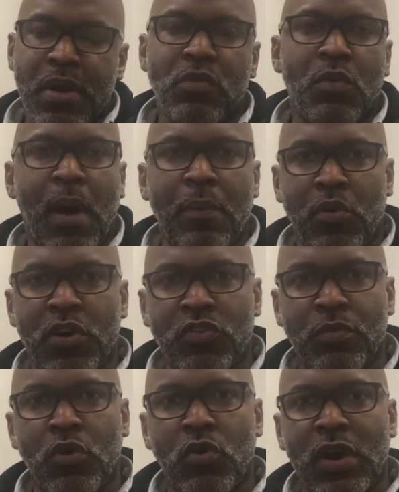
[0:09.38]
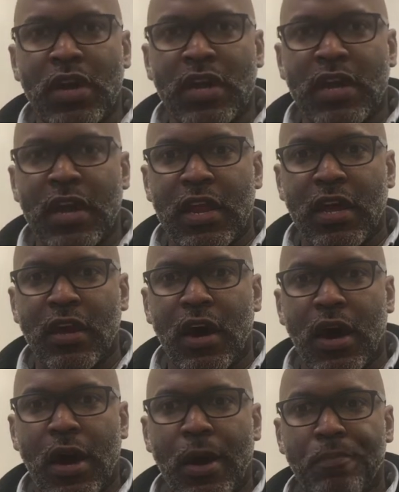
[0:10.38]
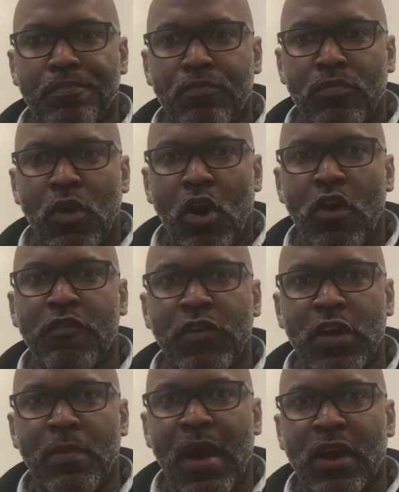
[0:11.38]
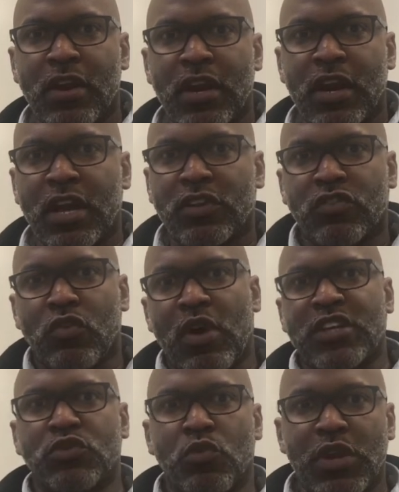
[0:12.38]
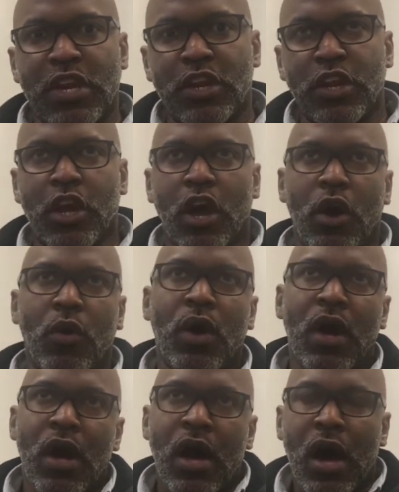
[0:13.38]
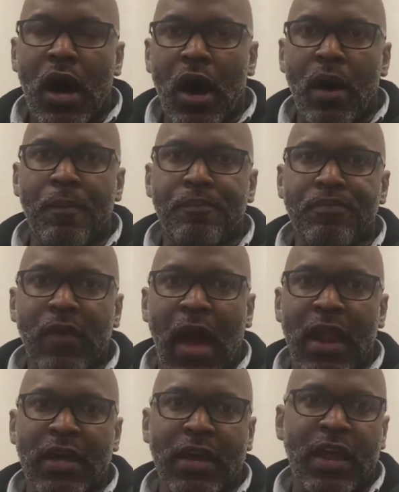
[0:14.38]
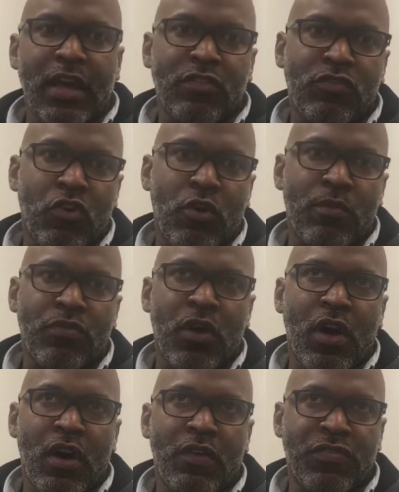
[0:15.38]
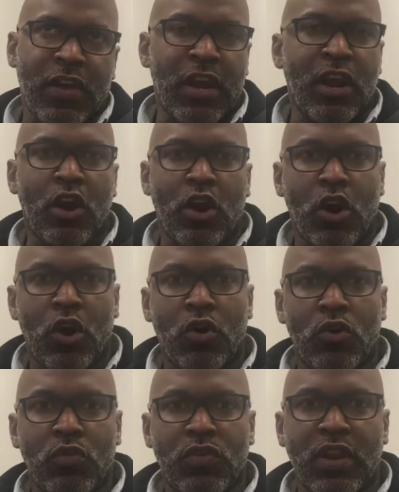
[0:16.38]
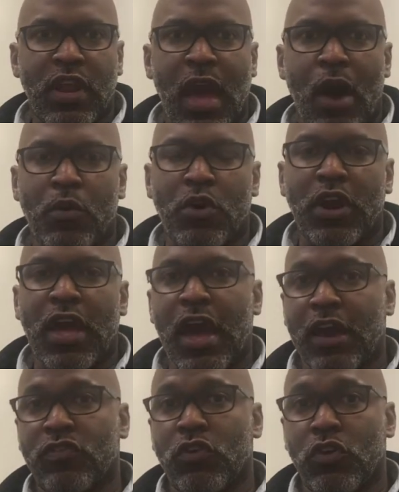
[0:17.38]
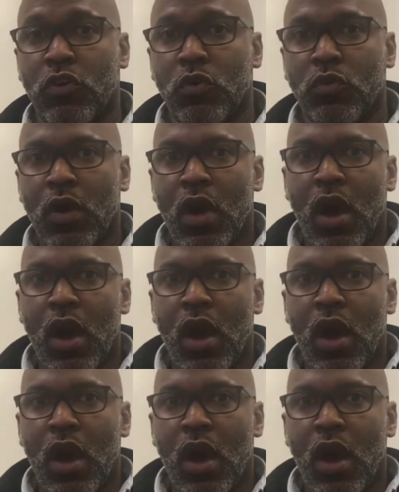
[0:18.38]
with my principal and getting her feedback on the next direction we need to go. I look at it as terms of setting our goals and how we're going to execute